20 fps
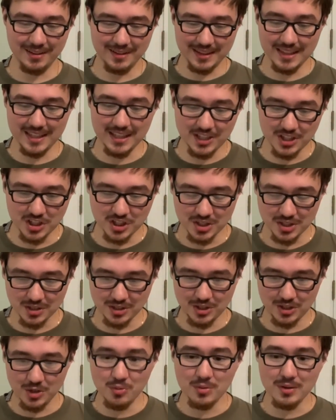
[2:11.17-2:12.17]
each
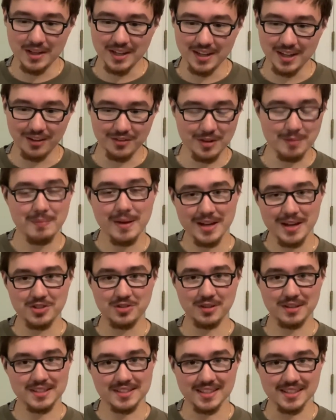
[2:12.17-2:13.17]
unit of the
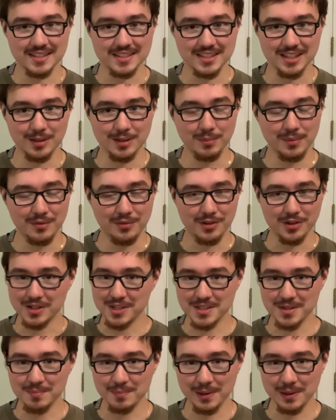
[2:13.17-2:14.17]
metric system
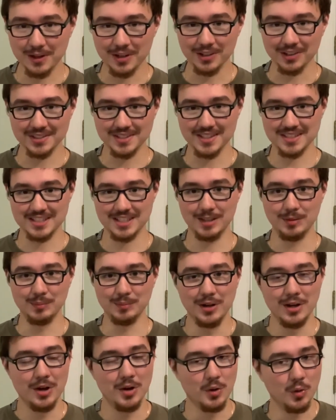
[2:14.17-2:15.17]
versus Imperial system,
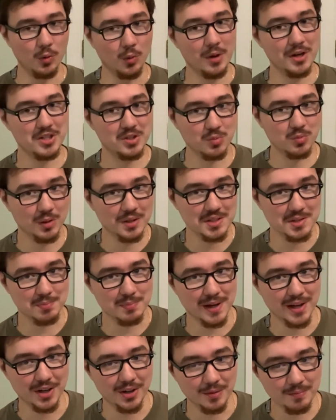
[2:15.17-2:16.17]
which one's
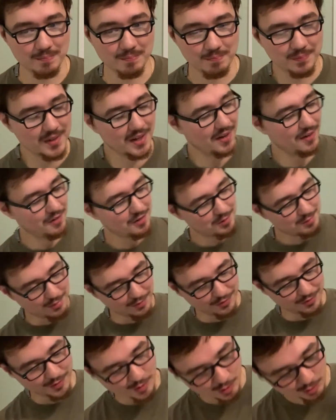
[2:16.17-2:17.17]
better.
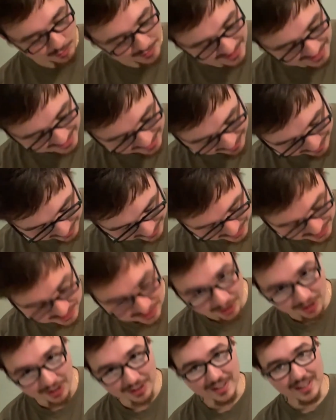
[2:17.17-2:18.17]
Before we even
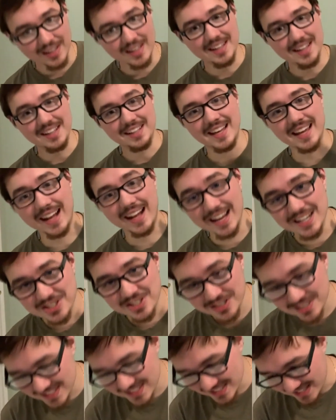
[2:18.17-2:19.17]
start, can I
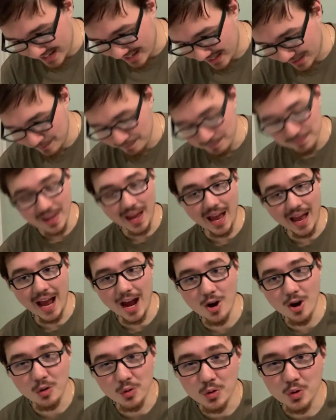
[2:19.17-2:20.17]
just say
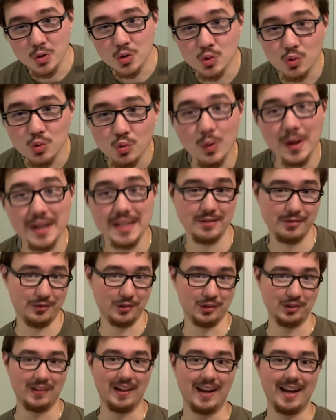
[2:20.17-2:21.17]
how
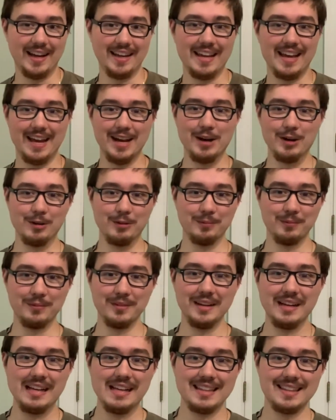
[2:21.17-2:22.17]
grateful I am
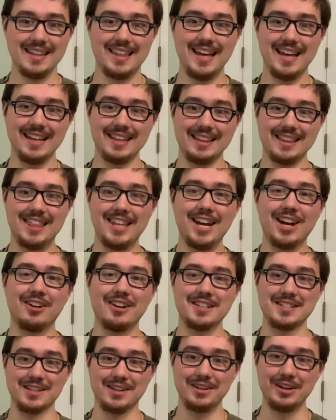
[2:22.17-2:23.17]
that there
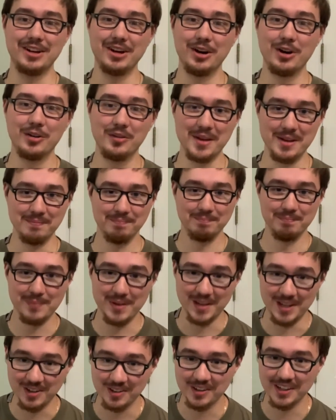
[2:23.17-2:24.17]
is no
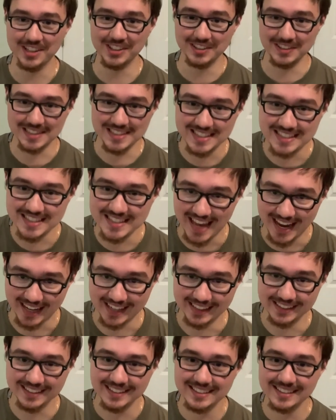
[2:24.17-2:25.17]
Imperial
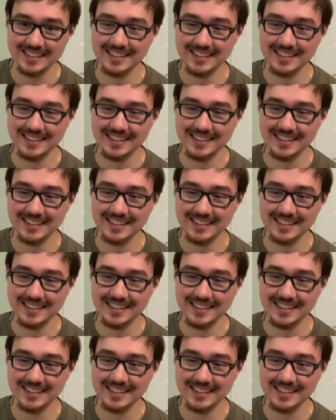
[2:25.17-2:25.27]
second.